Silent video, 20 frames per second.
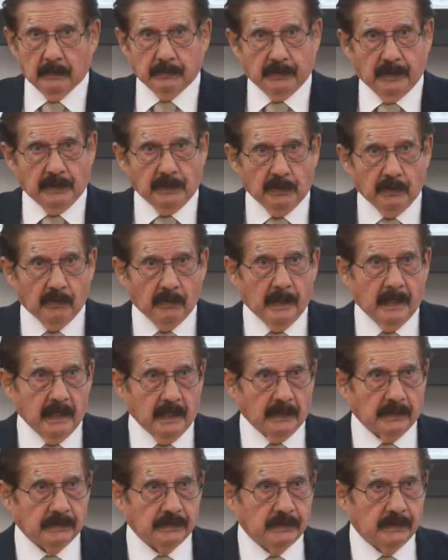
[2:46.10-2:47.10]
The
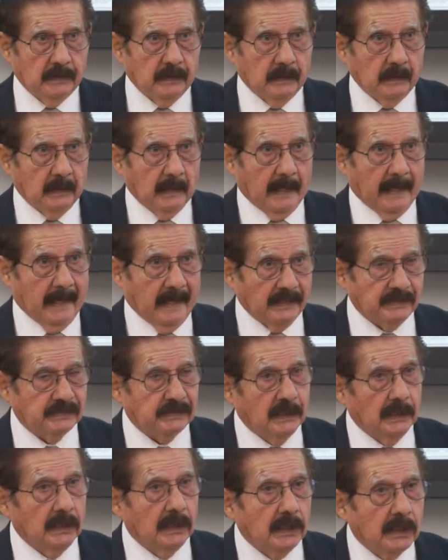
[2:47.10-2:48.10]
U.S. has
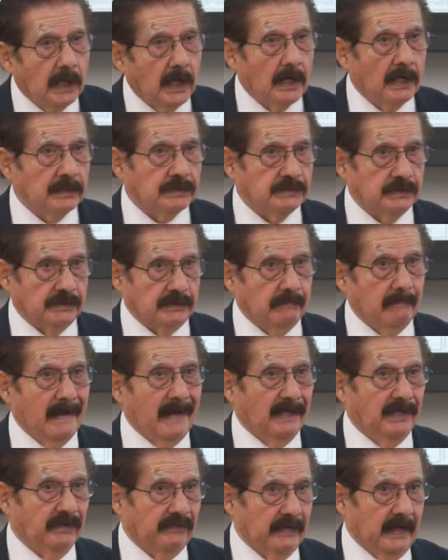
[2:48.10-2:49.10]
the largest
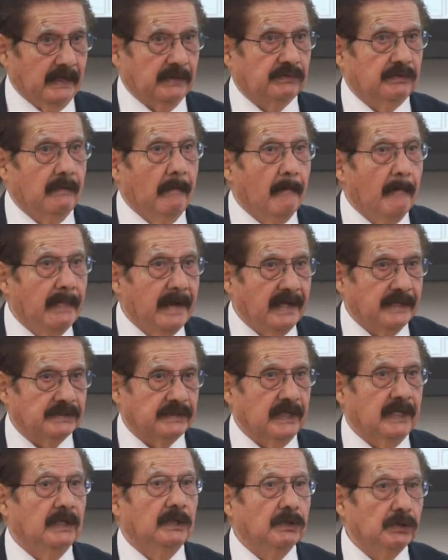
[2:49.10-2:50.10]
manufacturing
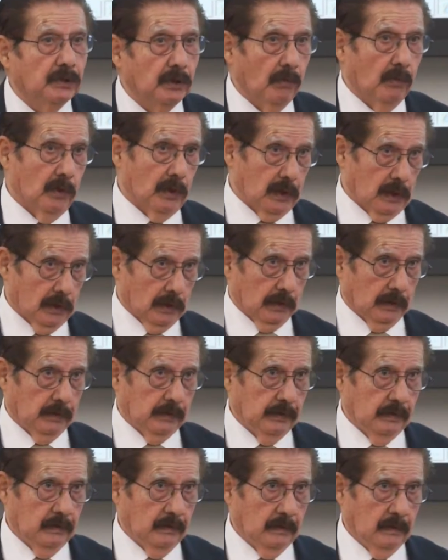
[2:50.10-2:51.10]
base in the world.
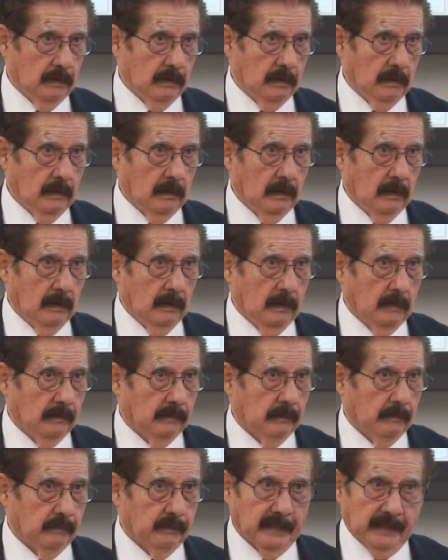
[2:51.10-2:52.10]

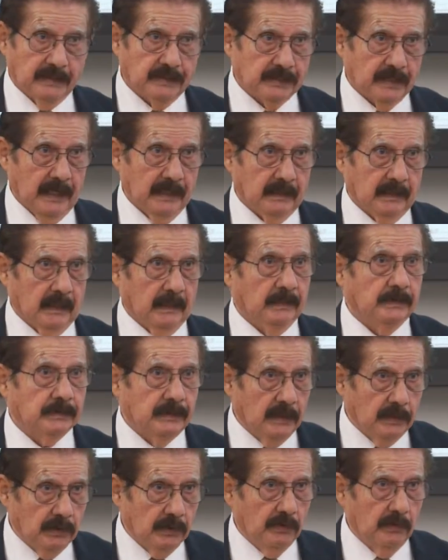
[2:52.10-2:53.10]
Not China, it's
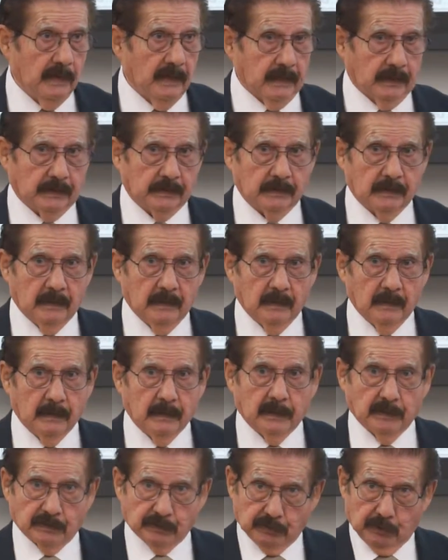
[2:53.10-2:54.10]
the U.S.
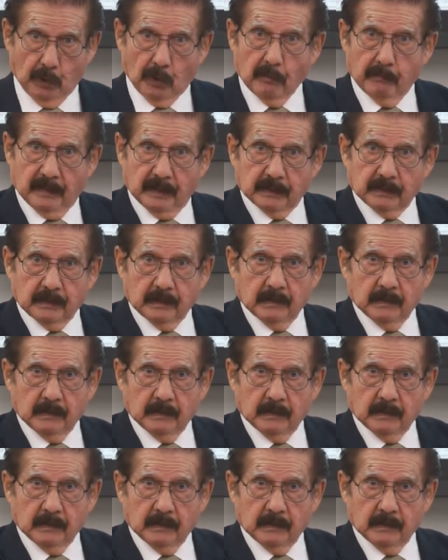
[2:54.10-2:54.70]
It's dormant.